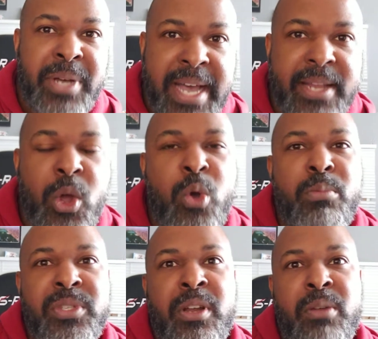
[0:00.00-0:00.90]
but
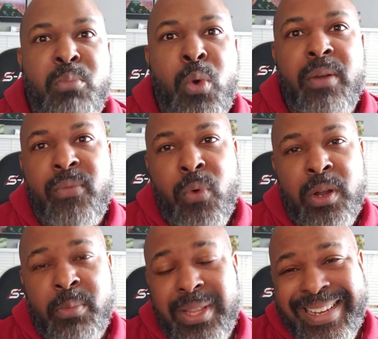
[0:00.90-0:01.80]
homes are more
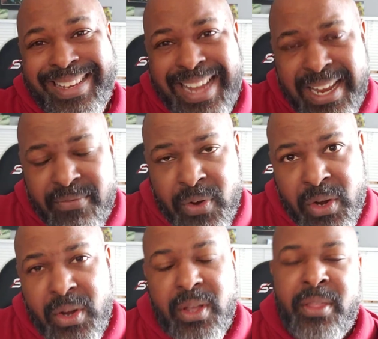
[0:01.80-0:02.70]
affordable in Denver